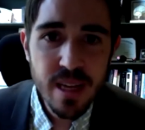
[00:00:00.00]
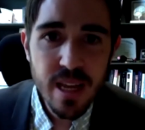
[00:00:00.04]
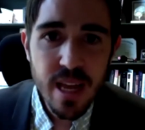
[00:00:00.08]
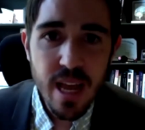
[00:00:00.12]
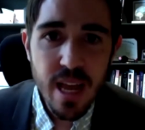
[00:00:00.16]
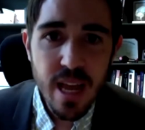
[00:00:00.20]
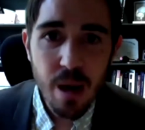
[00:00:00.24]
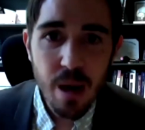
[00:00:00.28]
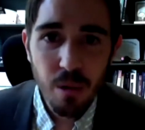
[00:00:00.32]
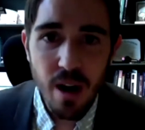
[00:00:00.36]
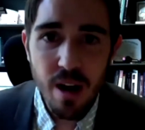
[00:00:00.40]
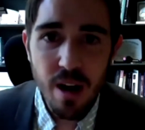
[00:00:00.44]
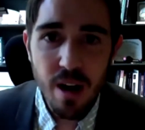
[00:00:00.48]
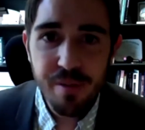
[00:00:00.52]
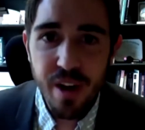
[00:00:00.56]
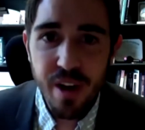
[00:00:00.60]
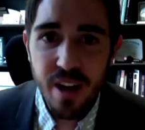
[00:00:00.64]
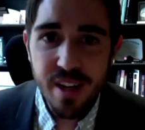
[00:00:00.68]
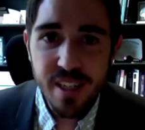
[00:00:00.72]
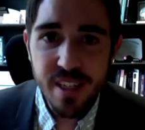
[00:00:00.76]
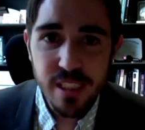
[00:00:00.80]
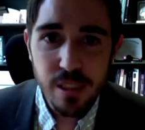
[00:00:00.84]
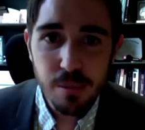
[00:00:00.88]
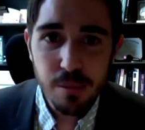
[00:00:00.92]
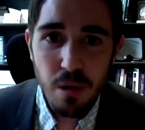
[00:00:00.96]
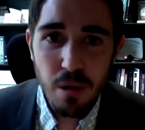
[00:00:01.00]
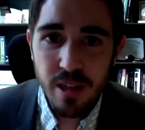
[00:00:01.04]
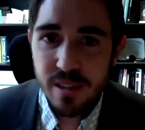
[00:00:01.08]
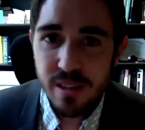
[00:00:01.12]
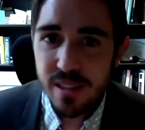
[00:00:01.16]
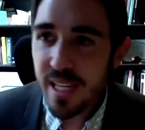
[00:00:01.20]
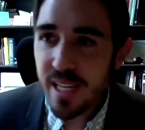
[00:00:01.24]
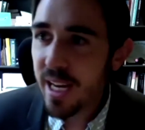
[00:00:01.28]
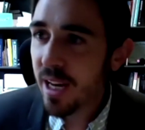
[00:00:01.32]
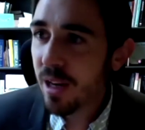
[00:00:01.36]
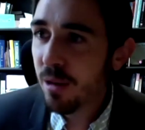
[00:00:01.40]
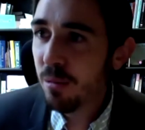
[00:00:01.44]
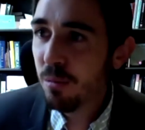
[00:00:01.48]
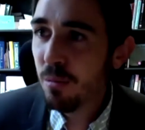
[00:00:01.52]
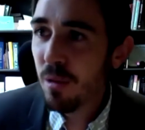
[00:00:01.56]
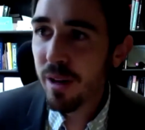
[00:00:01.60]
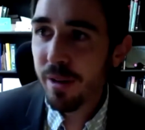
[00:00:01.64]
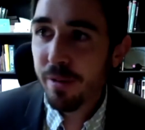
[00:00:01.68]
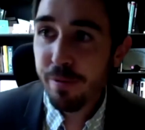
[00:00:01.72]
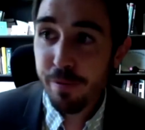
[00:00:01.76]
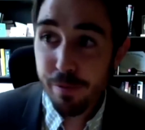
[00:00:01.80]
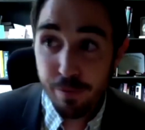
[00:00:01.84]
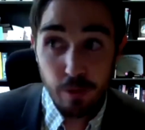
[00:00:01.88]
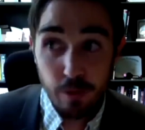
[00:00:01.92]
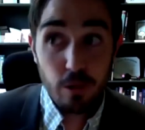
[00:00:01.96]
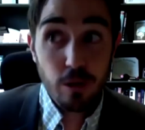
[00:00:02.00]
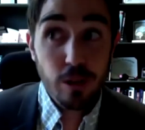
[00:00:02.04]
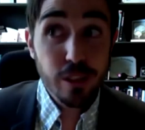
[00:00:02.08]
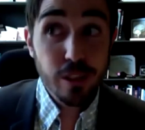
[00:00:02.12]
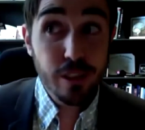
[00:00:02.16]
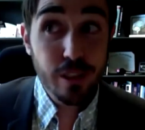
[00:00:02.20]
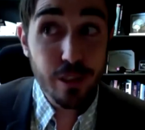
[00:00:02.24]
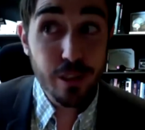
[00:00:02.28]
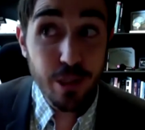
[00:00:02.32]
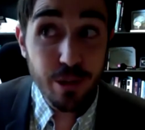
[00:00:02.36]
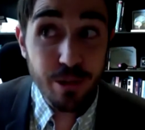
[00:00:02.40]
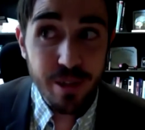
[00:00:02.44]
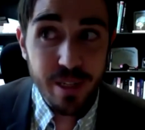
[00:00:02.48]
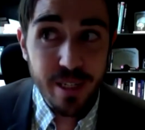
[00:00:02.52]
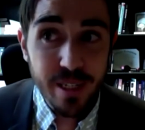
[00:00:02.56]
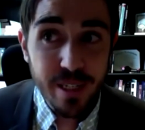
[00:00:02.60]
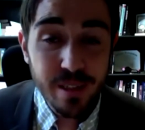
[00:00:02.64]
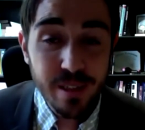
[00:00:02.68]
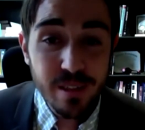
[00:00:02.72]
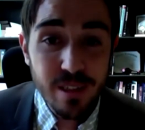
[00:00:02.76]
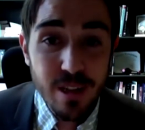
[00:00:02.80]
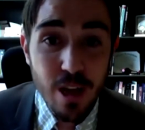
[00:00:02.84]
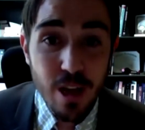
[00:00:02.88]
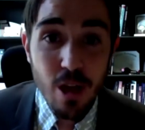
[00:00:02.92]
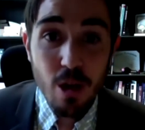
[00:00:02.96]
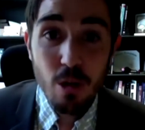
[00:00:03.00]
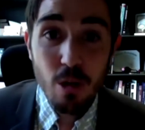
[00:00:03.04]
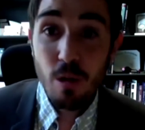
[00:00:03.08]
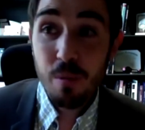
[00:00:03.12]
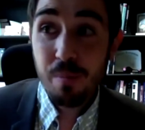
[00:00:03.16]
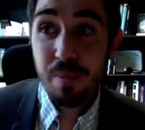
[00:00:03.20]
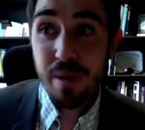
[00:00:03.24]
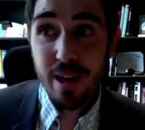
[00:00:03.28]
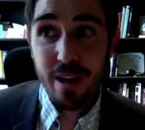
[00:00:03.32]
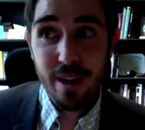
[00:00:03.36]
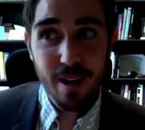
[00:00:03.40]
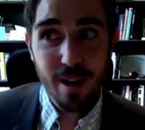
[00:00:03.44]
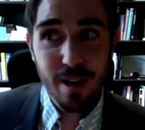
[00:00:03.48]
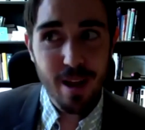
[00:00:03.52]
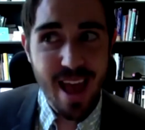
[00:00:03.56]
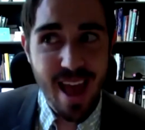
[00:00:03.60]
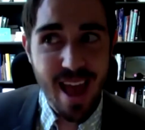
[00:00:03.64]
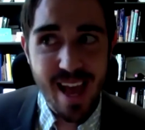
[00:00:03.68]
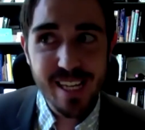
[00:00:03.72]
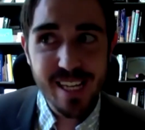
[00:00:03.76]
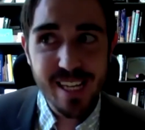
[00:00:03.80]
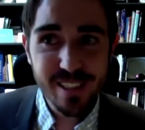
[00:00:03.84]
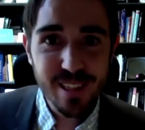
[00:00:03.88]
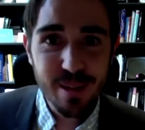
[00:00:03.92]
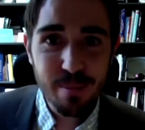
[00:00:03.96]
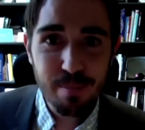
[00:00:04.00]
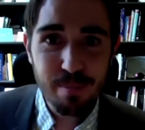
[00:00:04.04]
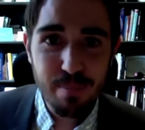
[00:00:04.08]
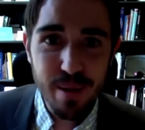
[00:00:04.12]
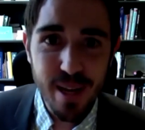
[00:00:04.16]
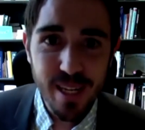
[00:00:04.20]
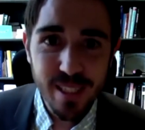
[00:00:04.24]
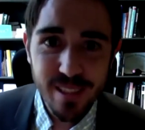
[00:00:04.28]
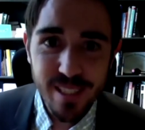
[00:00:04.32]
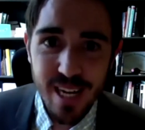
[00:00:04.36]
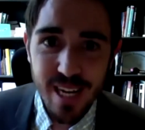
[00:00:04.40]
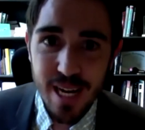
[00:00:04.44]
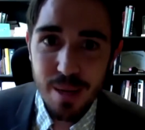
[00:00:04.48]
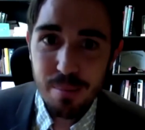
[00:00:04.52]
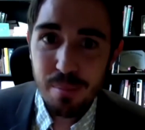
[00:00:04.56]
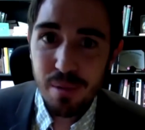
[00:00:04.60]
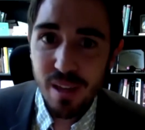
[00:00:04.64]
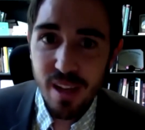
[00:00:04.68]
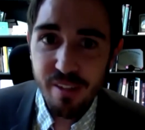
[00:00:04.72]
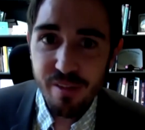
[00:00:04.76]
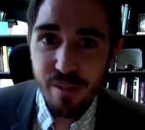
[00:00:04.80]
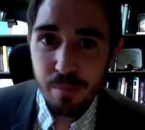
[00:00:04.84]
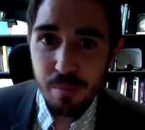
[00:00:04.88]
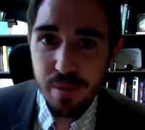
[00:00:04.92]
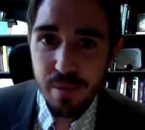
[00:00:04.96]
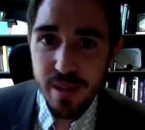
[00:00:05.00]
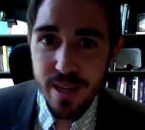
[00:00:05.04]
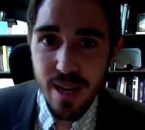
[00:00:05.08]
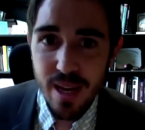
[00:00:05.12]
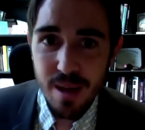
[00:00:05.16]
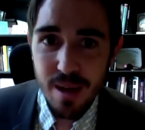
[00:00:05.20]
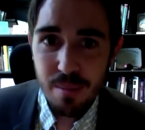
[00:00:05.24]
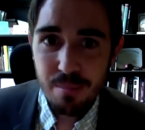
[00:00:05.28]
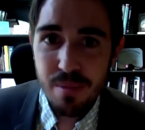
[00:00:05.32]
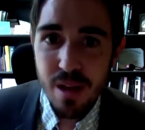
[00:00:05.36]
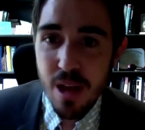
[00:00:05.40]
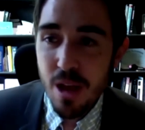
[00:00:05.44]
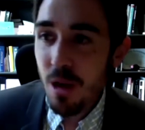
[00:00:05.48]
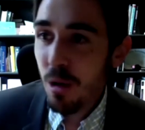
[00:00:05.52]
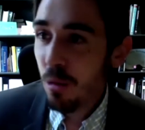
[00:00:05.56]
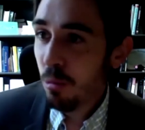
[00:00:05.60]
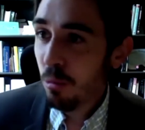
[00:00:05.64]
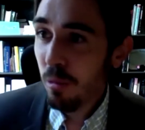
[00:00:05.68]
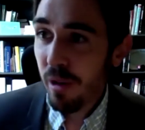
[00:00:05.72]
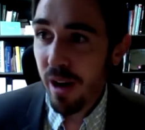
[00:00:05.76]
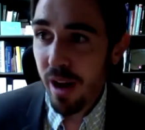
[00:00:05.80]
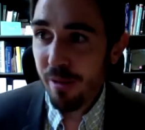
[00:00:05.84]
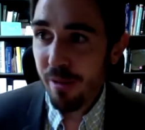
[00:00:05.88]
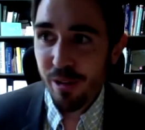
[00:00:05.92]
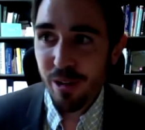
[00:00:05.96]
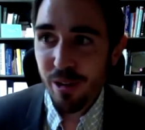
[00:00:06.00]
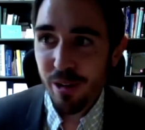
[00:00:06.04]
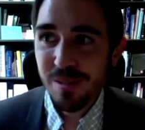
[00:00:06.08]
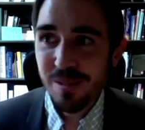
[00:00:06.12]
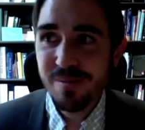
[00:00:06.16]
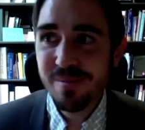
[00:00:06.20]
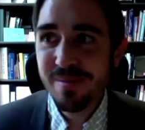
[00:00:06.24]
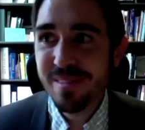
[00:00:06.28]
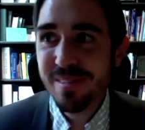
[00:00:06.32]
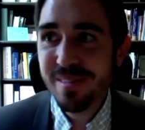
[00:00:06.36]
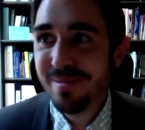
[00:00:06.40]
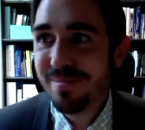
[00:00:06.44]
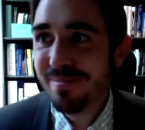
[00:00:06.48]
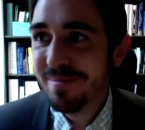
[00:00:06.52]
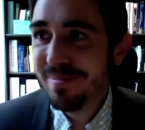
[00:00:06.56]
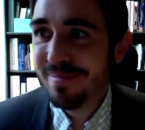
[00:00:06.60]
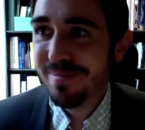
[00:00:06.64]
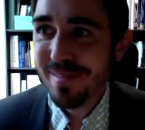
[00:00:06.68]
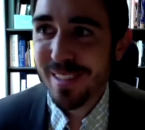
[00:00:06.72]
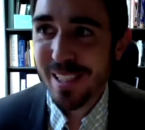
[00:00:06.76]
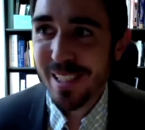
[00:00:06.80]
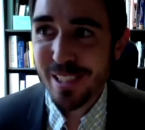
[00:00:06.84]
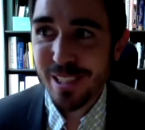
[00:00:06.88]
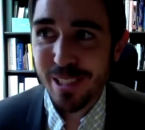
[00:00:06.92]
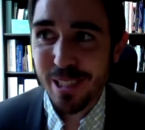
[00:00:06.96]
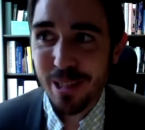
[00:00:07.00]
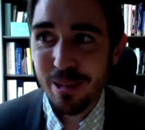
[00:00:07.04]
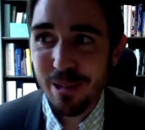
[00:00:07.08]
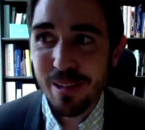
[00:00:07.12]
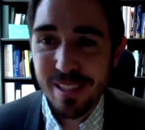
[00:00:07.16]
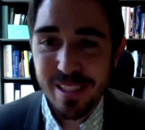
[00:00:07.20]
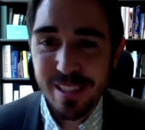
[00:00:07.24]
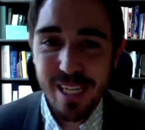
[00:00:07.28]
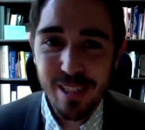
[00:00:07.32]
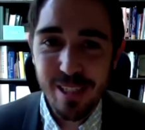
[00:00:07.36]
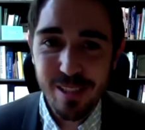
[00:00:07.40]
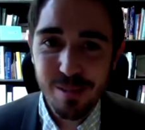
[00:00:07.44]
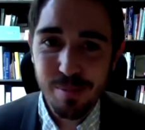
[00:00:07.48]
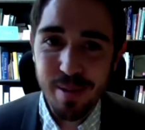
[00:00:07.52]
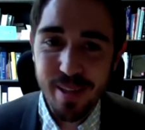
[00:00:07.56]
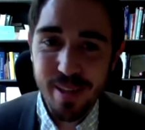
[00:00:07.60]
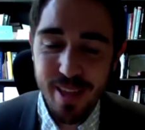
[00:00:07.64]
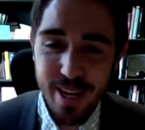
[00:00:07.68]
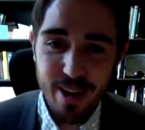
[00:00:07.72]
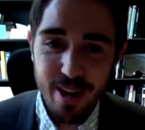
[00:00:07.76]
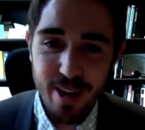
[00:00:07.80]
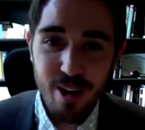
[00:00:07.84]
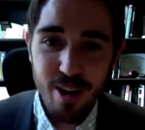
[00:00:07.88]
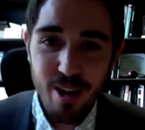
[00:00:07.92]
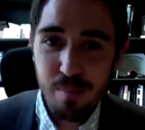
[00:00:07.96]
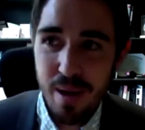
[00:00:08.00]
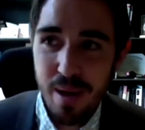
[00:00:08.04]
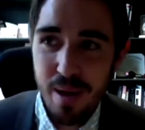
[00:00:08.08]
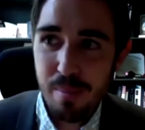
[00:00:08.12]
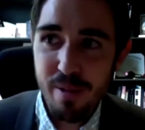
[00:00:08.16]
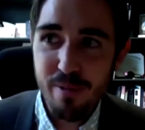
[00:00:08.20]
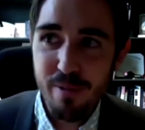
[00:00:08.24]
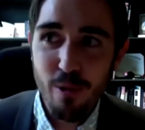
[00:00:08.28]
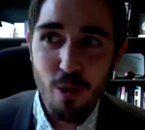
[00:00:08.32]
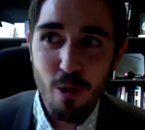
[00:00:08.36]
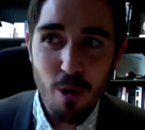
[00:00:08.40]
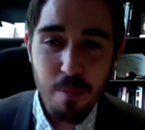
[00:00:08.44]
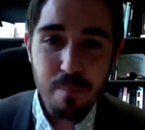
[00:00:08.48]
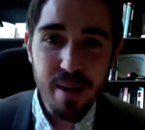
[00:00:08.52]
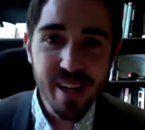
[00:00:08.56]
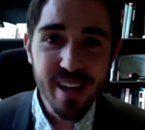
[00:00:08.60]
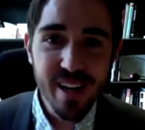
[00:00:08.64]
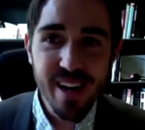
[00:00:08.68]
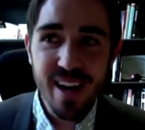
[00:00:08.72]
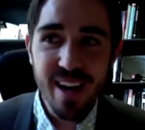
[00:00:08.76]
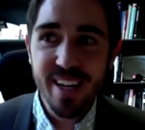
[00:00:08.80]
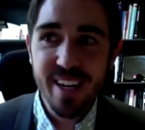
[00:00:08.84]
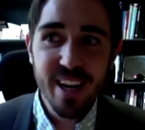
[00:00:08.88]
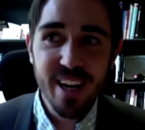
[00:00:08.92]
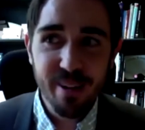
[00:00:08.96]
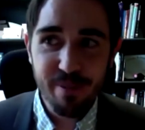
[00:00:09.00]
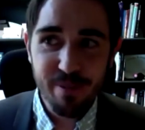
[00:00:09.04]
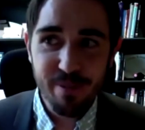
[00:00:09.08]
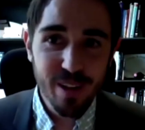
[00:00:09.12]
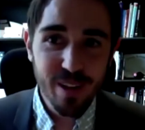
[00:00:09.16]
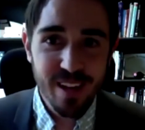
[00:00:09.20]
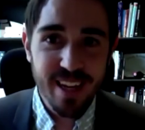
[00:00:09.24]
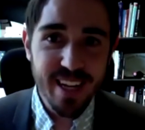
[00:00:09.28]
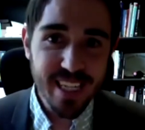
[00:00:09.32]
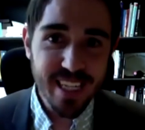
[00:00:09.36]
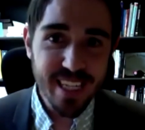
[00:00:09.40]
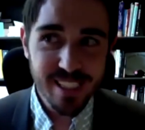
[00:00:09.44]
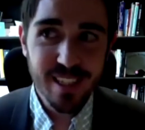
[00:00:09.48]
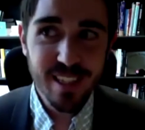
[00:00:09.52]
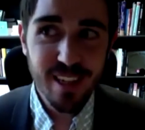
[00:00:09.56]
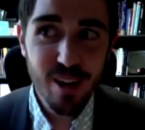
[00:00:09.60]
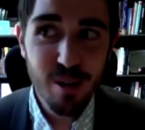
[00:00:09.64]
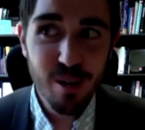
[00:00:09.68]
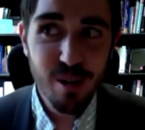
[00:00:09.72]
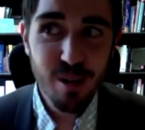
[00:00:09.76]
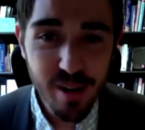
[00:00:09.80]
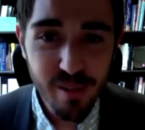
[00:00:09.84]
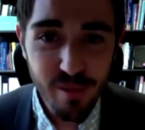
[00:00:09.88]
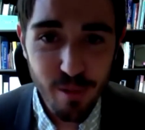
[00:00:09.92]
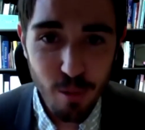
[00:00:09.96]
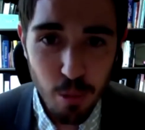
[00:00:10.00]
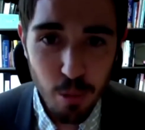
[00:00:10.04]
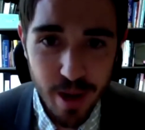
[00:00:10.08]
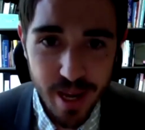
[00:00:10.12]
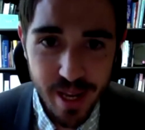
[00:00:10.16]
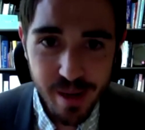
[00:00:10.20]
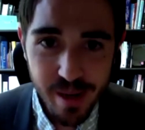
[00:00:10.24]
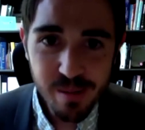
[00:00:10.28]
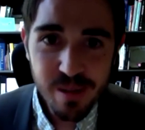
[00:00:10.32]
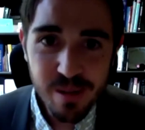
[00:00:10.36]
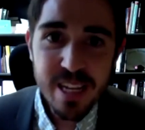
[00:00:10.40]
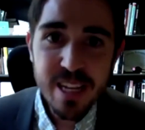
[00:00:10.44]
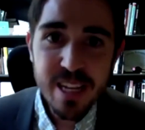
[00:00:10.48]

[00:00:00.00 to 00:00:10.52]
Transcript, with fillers: And what I've done is mark down what for a student would be an excellent bedtime, 11 p.m. Whenever a student tells me they go to bed before midnight, I feel like it's a little bit of a win.